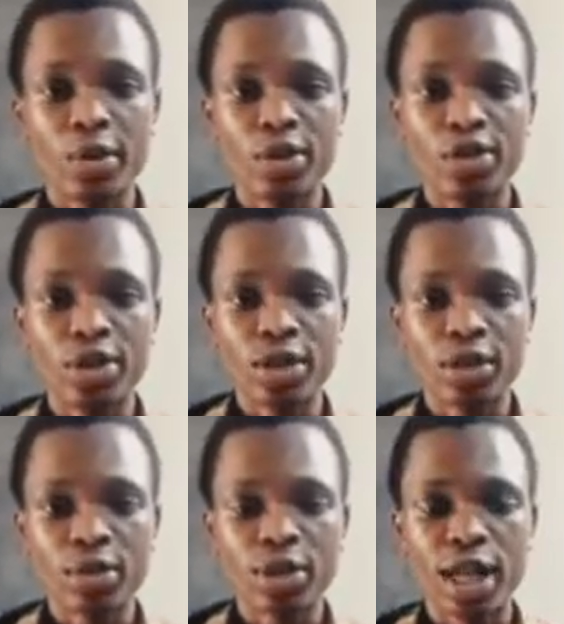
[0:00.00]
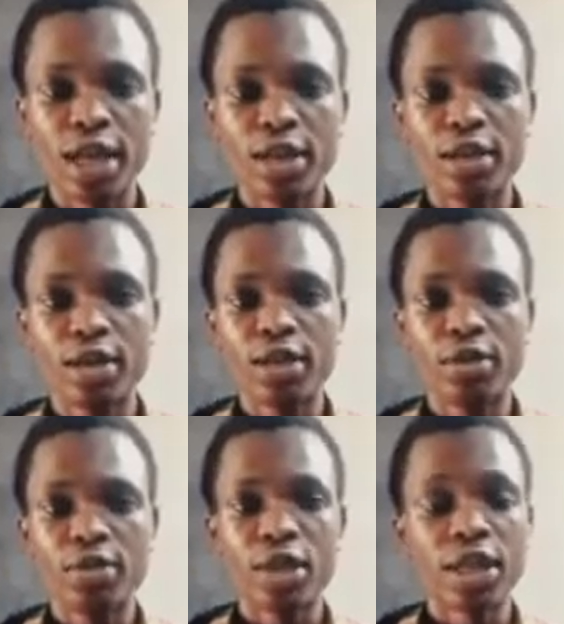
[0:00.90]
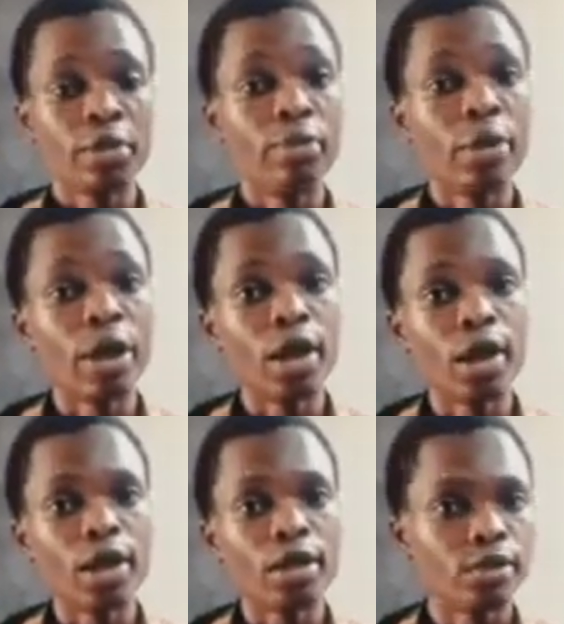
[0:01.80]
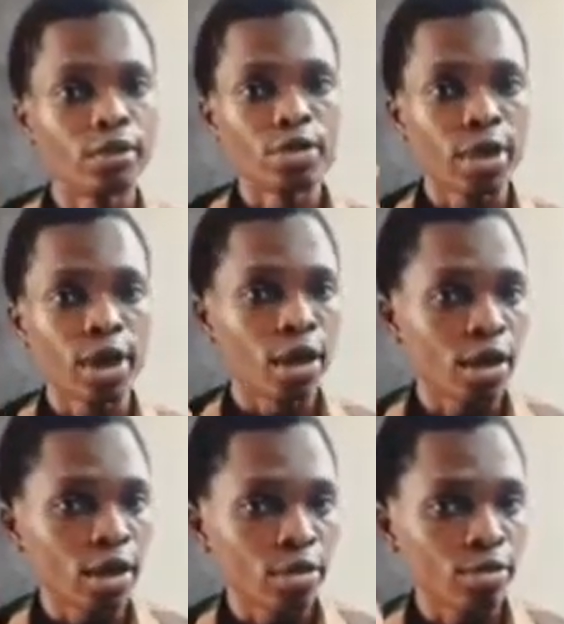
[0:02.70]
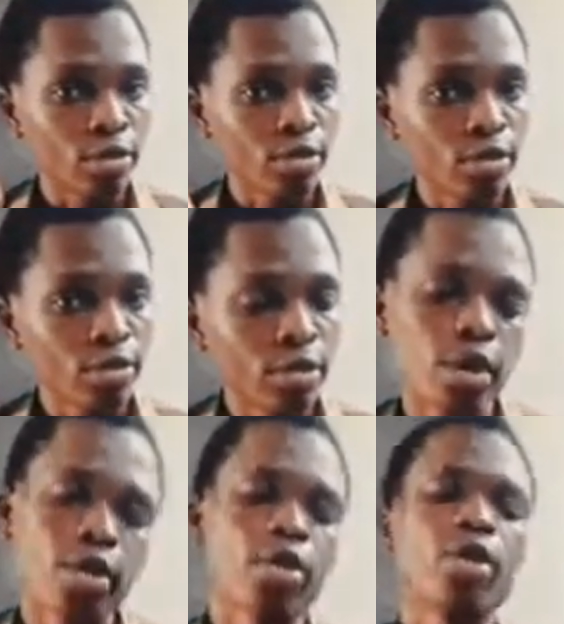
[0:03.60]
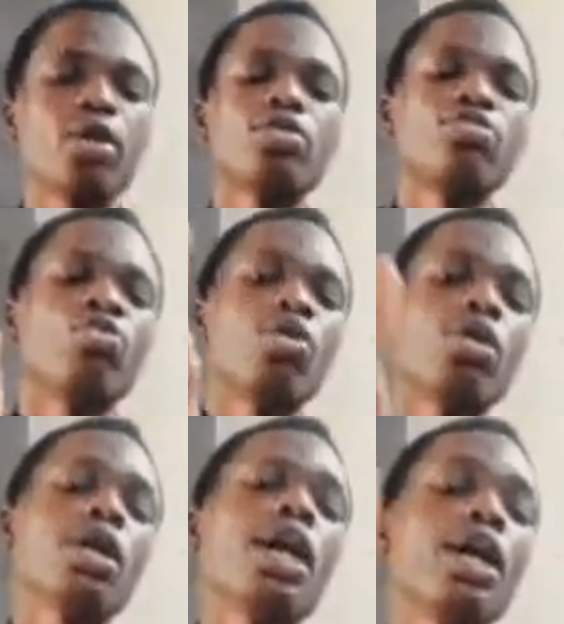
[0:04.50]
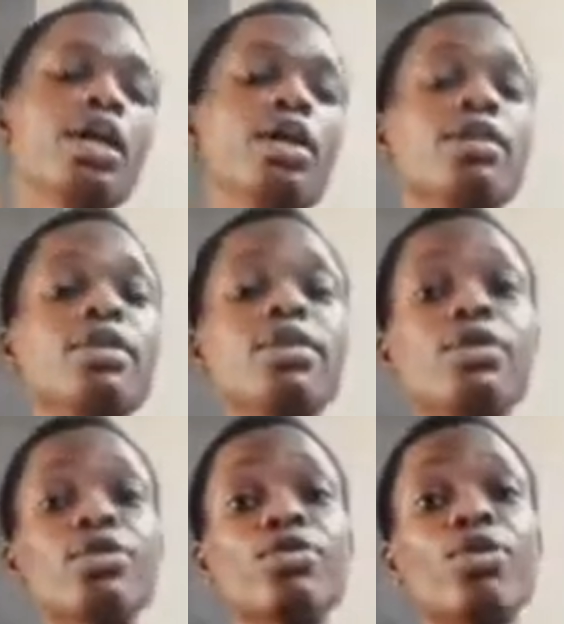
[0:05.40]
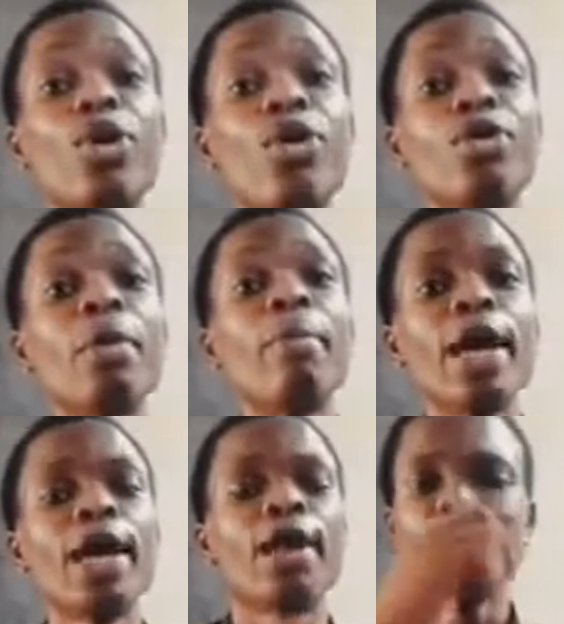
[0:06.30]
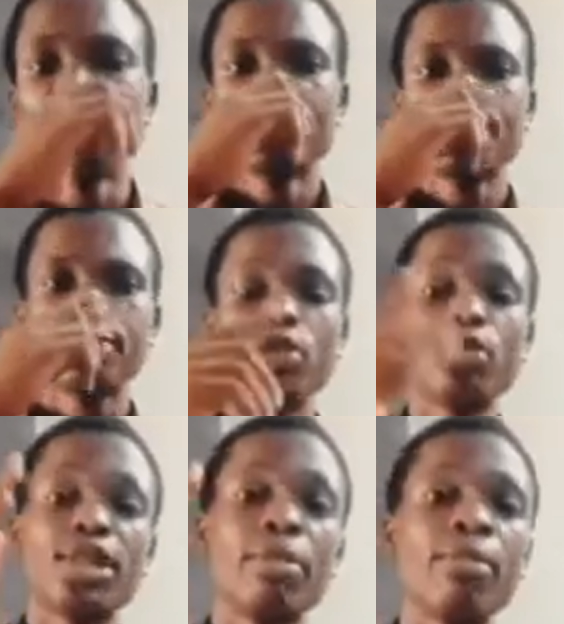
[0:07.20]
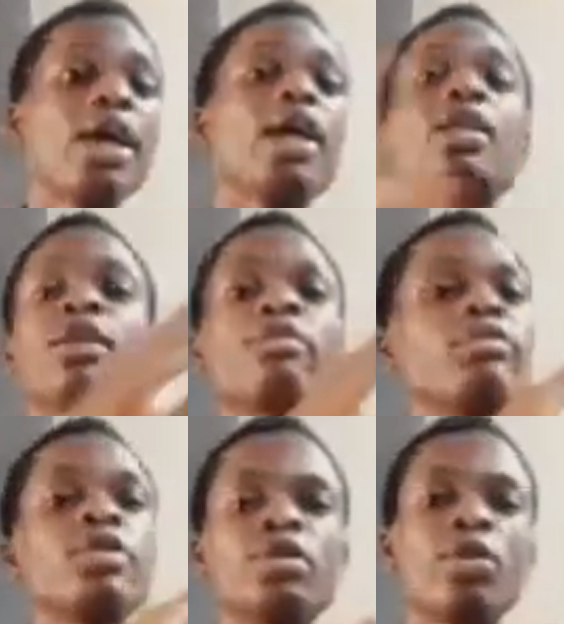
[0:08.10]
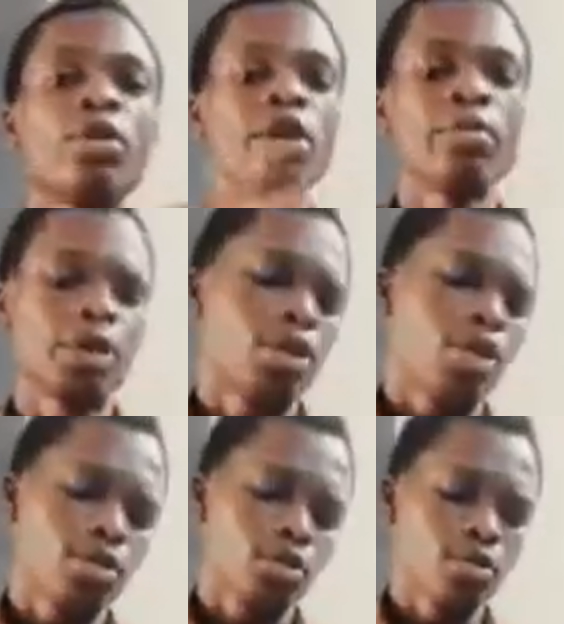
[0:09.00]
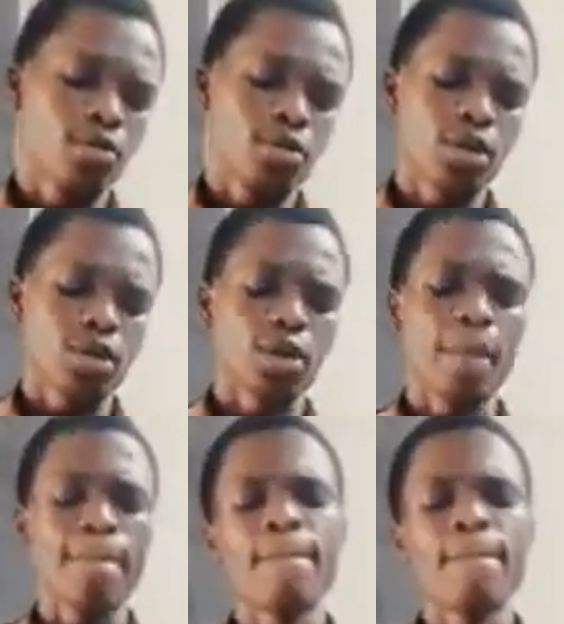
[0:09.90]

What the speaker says: What do you think it looks like? It looks like a bell. Normal. So, and it's also called a bell. It looks like a bell and it's called a bell. So, like that.